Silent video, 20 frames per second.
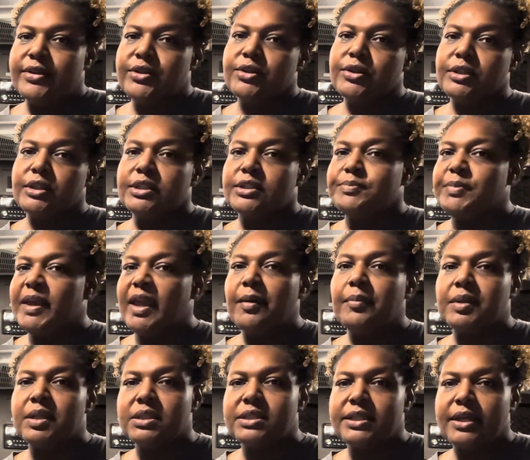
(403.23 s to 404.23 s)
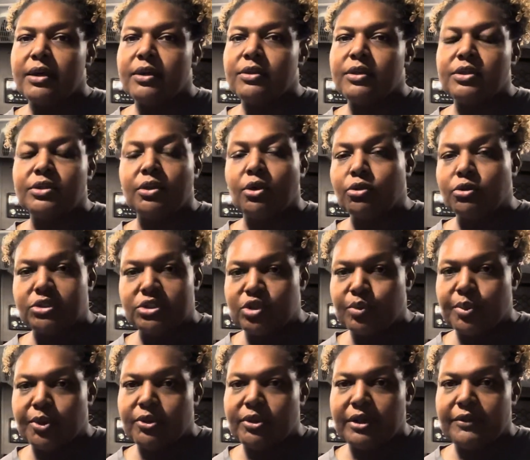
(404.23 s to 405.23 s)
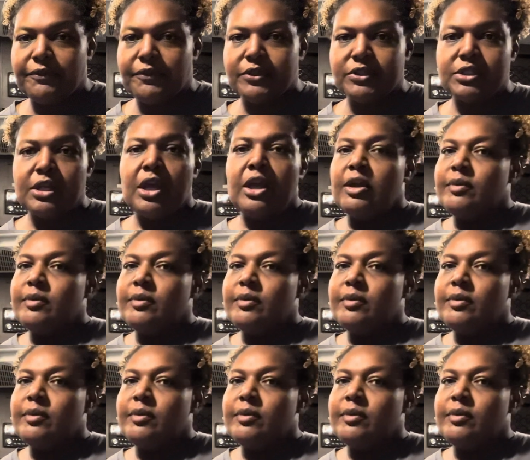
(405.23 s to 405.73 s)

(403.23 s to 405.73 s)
You're going to be able to tell the noticeable difference